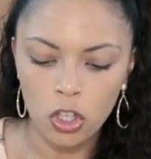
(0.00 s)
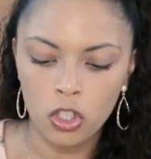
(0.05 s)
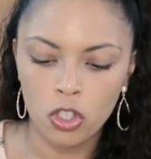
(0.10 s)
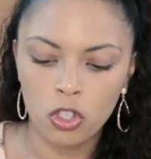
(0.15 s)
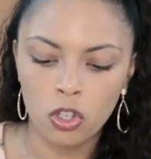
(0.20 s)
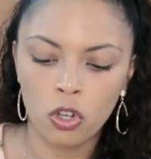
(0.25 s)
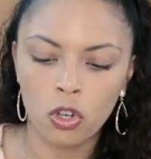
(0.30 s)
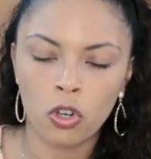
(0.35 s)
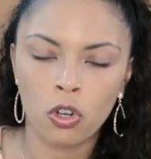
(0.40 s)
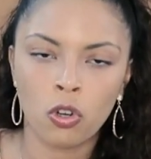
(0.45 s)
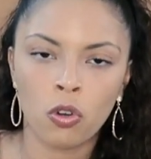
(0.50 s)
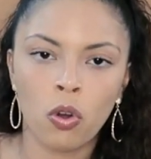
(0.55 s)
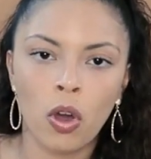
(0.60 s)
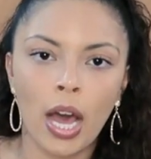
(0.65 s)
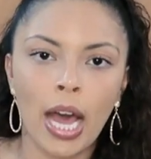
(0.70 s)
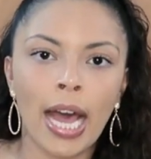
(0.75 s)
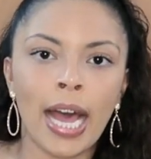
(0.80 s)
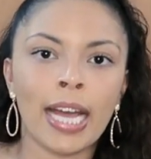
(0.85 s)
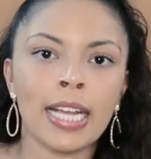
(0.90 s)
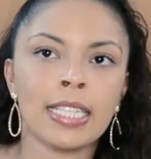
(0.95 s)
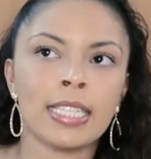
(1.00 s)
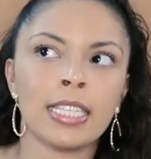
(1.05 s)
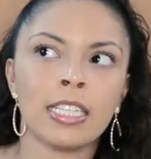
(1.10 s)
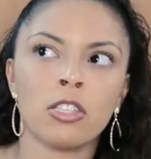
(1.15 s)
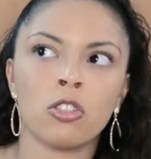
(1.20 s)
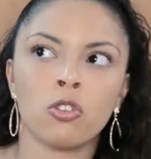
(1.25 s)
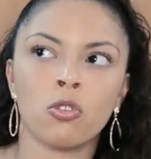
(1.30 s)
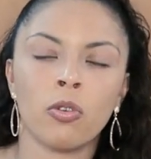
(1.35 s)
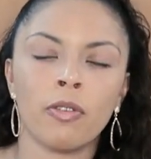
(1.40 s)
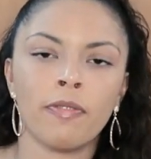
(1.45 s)
So I
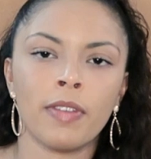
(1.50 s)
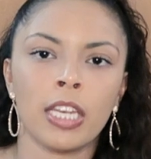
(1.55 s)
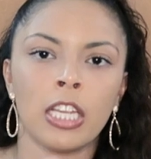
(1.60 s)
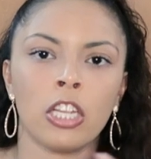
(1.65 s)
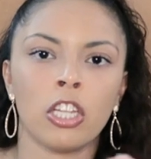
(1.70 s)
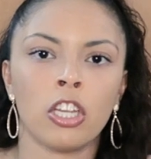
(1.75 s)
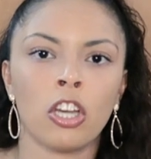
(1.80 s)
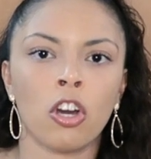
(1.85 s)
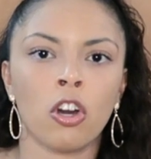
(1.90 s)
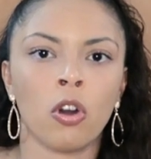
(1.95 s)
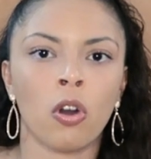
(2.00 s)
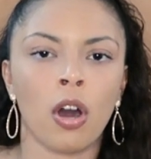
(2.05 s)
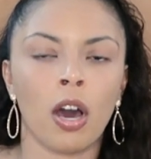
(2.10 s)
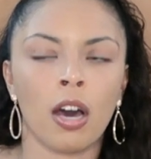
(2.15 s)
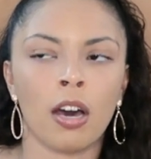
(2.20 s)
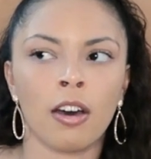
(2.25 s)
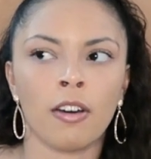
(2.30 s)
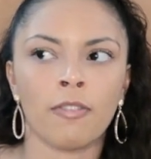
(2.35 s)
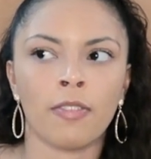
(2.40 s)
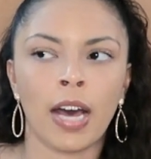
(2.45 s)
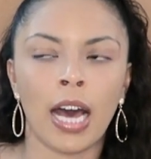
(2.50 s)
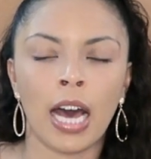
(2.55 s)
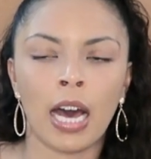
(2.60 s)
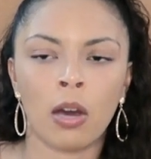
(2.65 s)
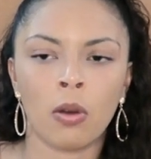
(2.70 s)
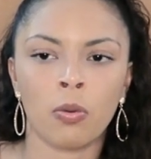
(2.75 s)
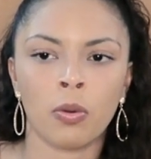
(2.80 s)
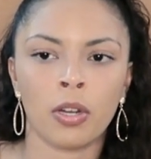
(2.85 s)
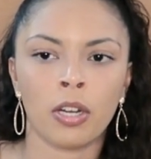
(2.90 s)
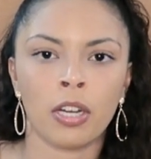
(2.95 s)
did do a video of
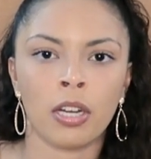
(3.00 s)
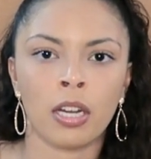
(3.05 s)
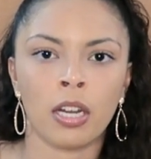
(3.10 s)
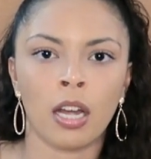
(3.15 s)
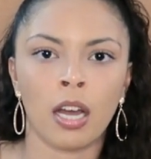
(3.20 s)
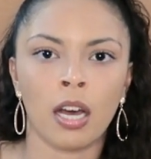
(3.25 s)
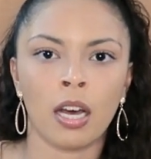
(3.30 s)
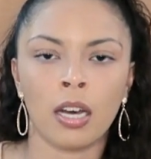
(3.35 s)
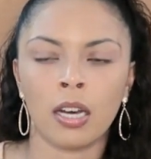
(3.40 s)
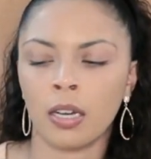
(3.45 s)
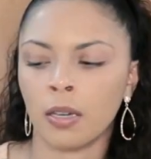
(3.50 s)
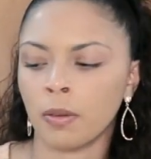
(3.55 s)
our